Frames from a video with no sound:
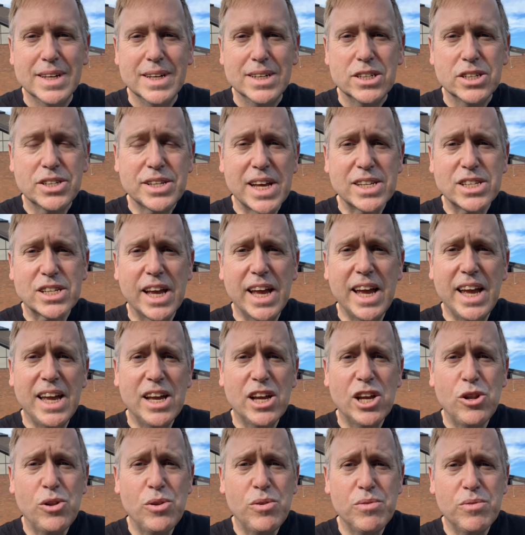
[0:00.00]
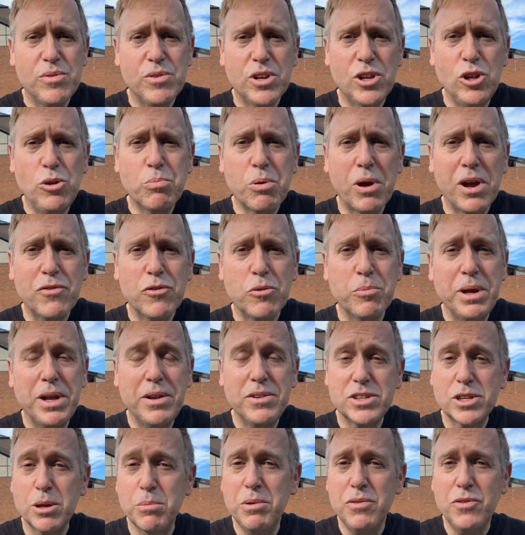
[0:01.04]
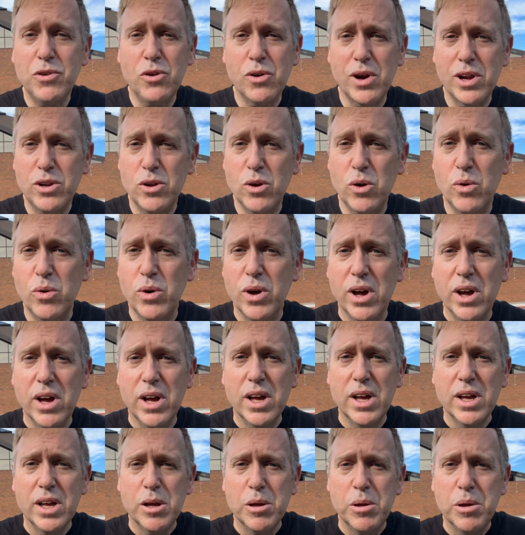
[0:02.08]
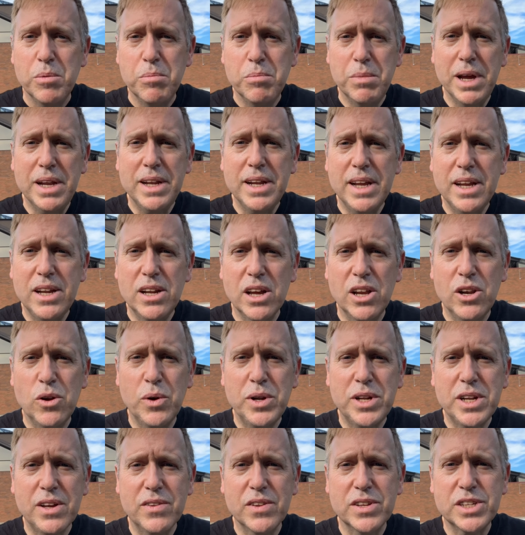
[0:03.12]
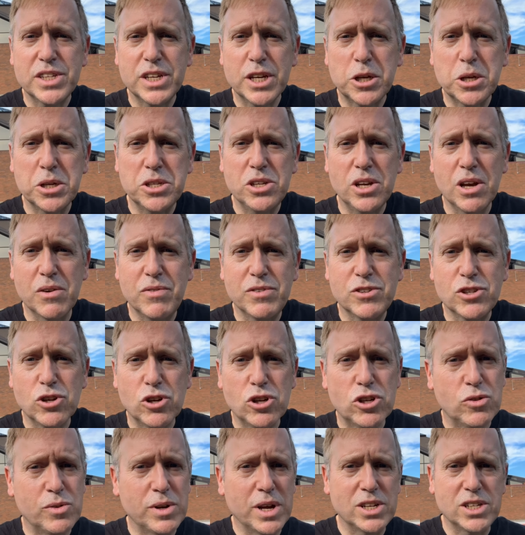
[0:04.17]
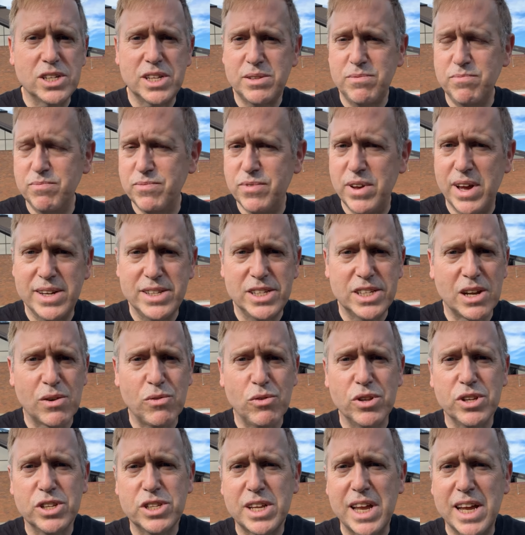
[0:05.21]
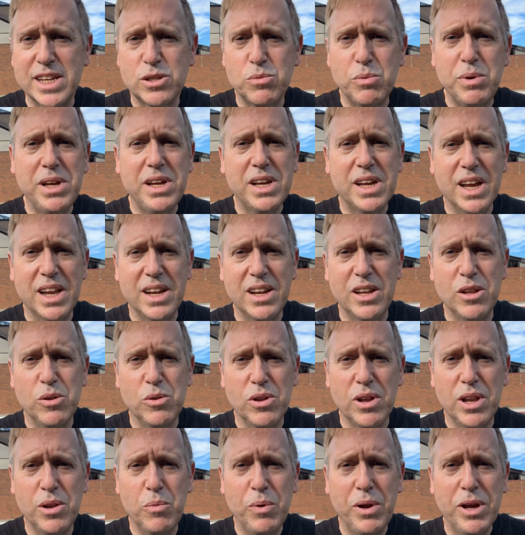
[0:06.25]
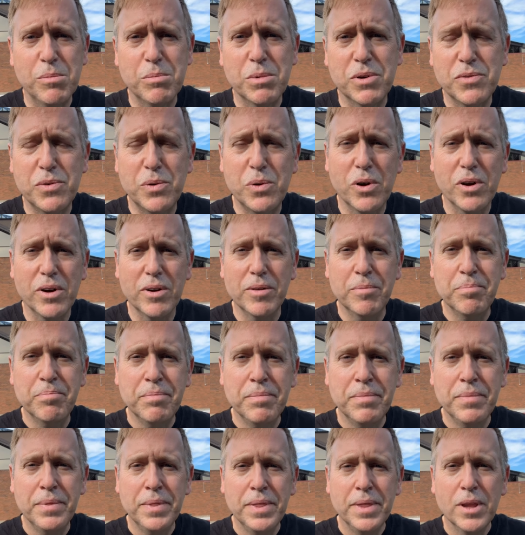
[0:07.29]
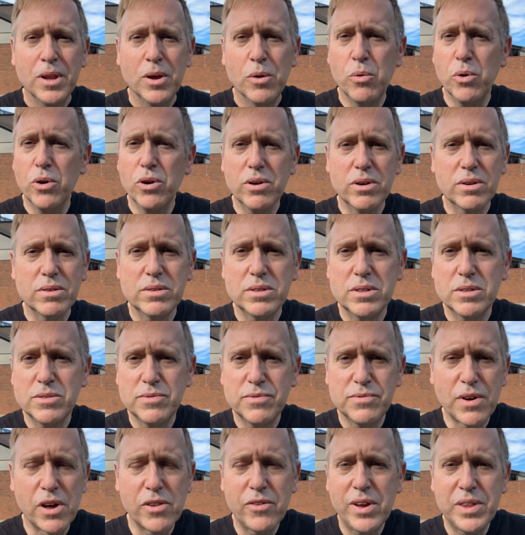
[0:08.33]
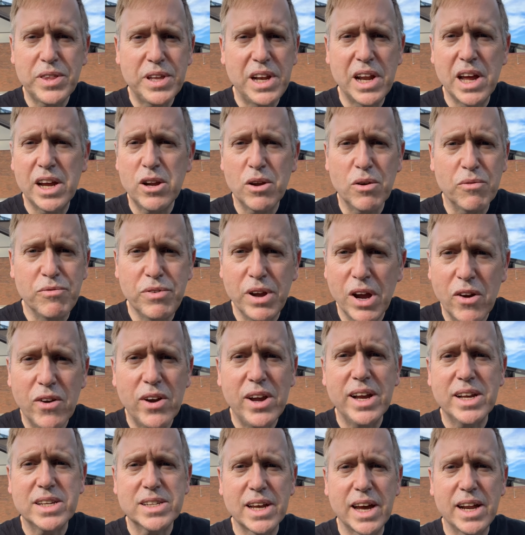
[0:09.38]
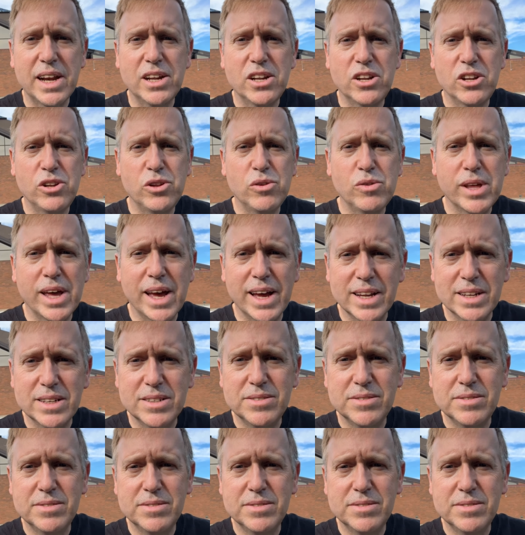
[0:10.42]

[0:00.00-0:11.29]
Just ask, hey, can you pray for me? And some of you, I know, may need anointing of the sick because you have surgery. I just had several this last weekend and the weekend before. Father Anthony and I are very excited to do that.